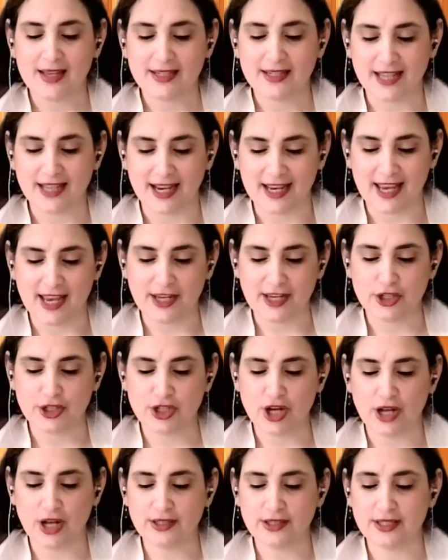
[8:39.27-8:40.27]
Diane
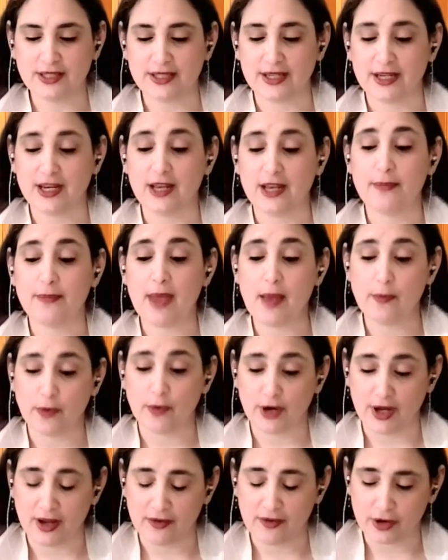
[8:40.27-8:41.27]
Johnson in
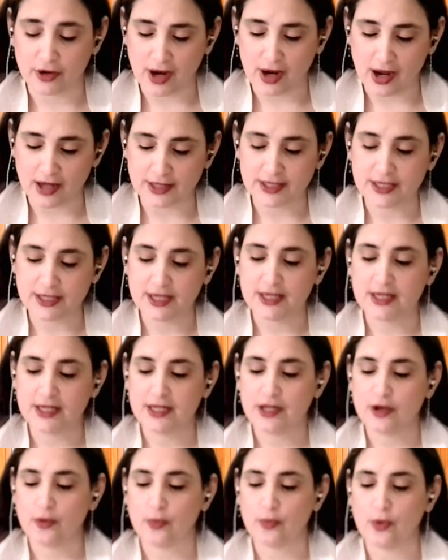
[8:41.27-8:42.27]
memory of her aunt,
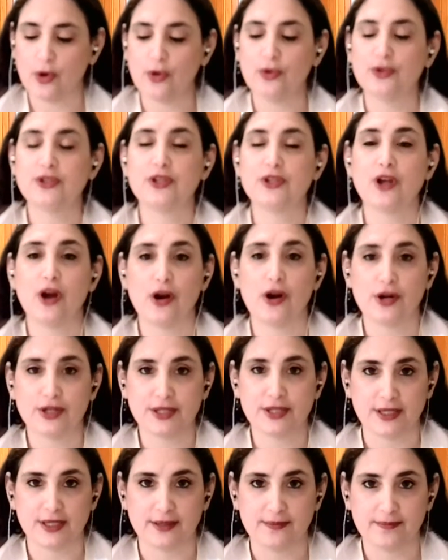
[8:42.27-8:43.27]
Rose
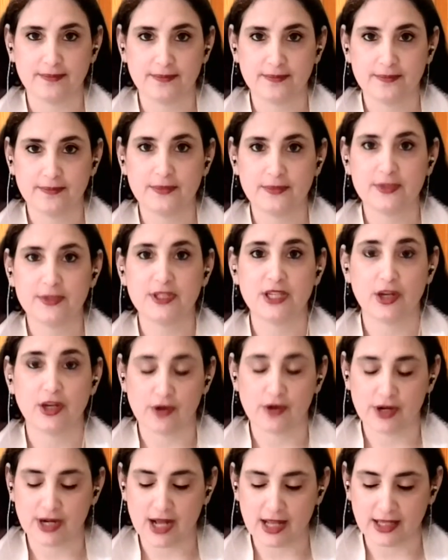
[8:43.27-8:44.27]
Carson,
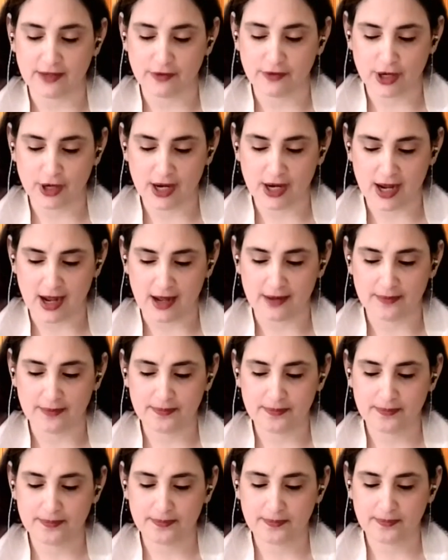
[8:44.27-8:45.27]
Zichrona Livracha,
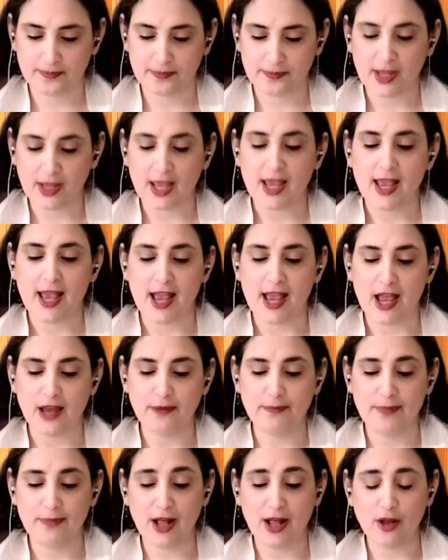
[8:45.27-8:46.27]

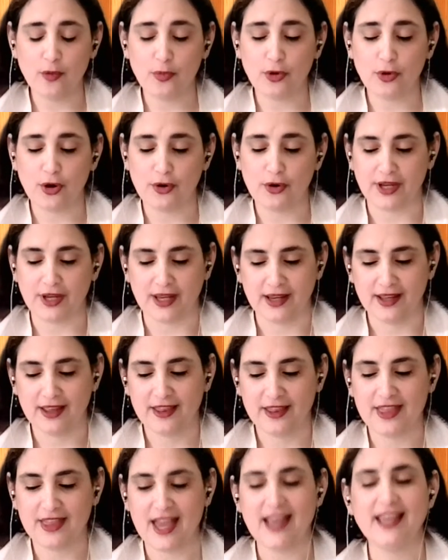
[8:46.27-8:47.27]
and Belle Brody,
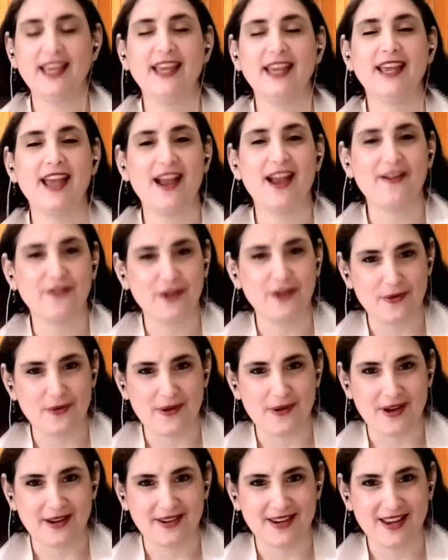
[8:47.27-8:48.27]
thanking
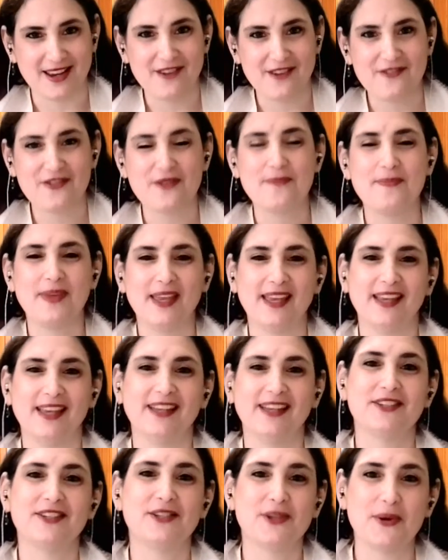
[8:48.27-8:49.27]
everyone for
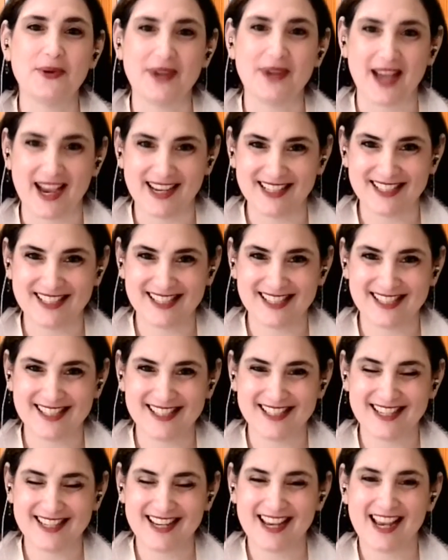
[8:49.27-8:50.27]
being so nice.
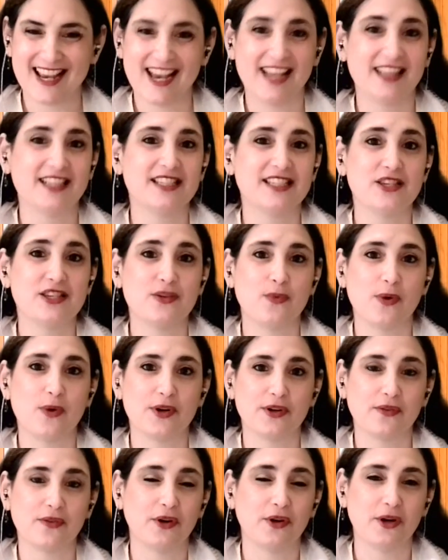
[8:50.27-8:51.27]
And this is a
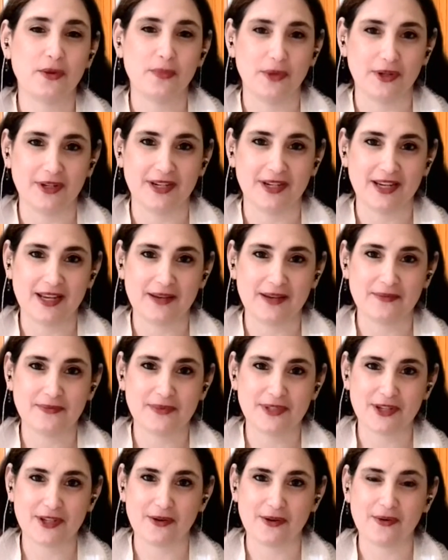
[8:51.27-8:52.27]
wonderful community.
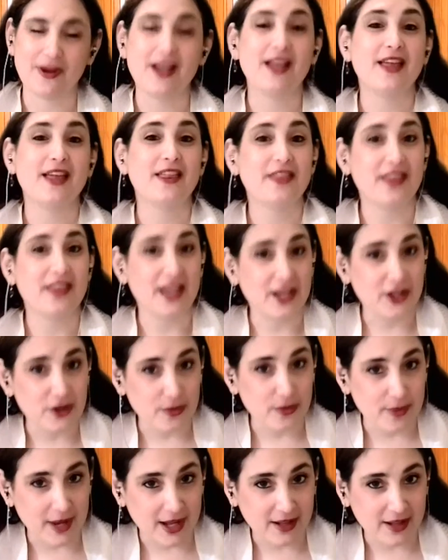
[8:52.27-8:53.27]
So thank
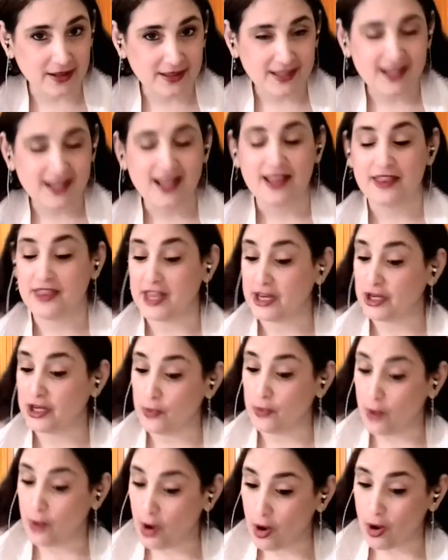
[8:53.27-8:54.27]
you, Belle. Thank
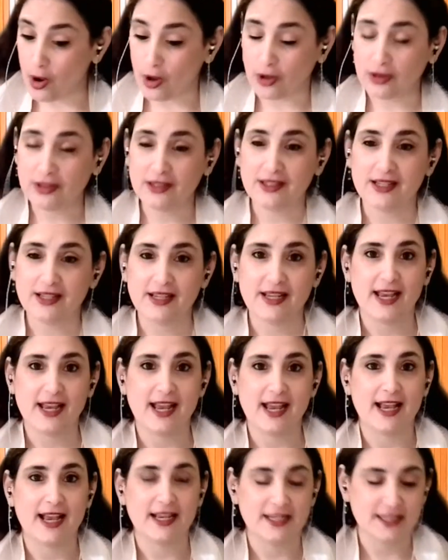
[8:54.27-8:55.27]
you all.
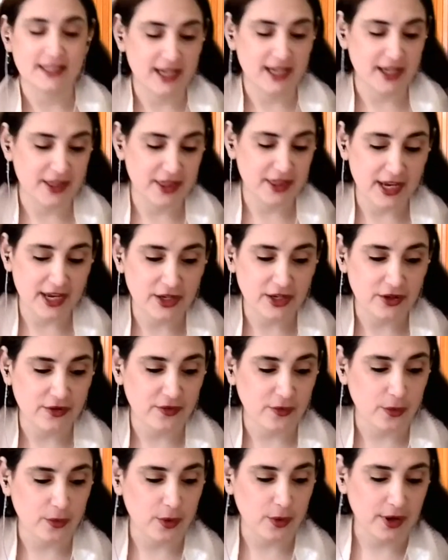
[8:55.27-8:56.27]
And thank you
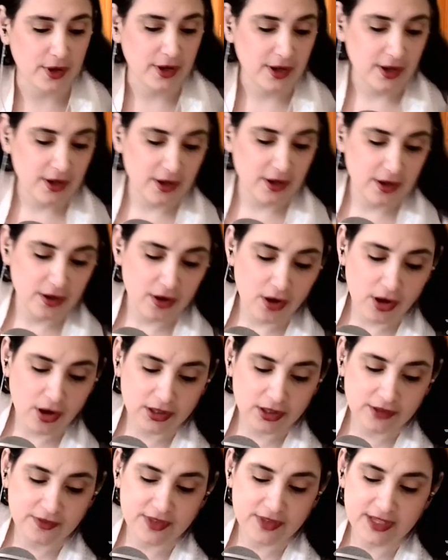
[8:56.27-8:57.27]
for
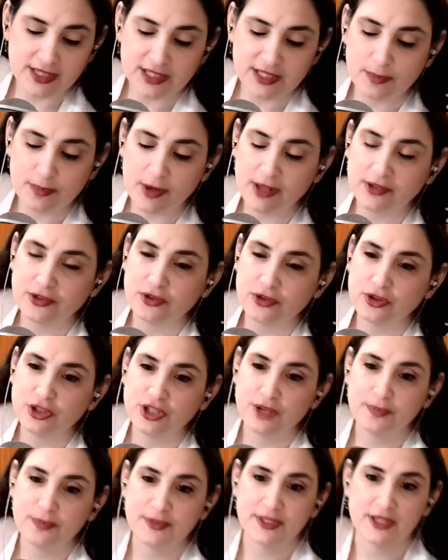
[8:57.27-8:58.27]
all of these
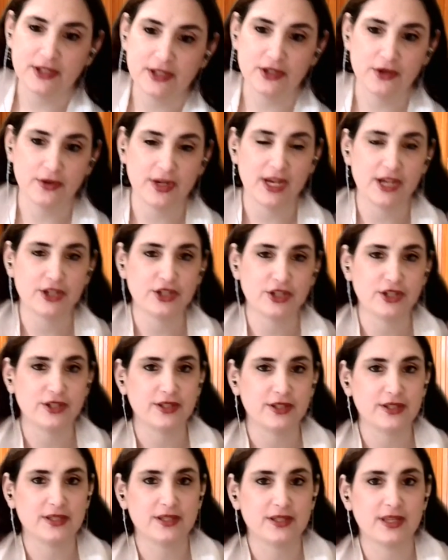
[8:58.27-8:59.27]
sponsorships and
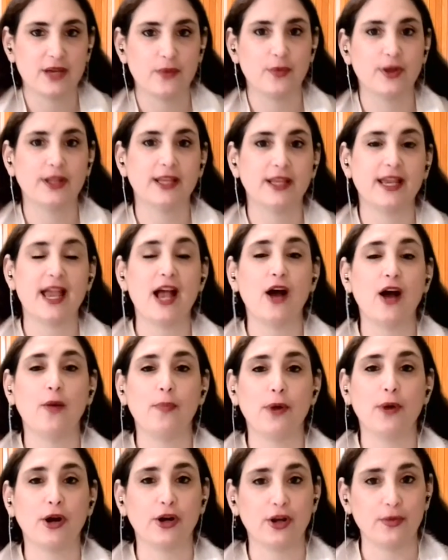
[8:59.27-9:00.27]
donations. They really help
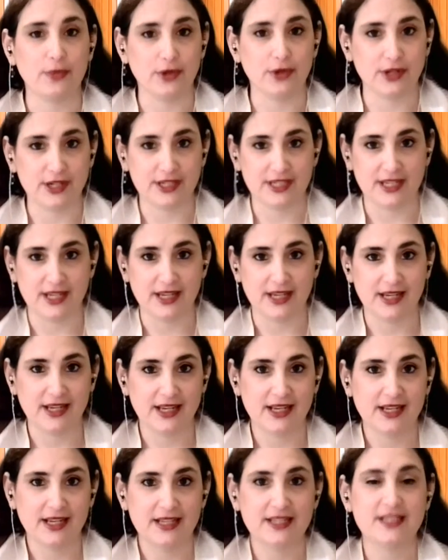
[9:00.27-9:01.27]
our community
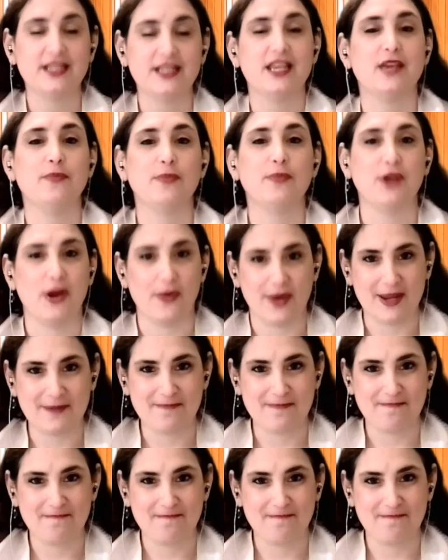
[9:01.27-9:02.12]
to keep going.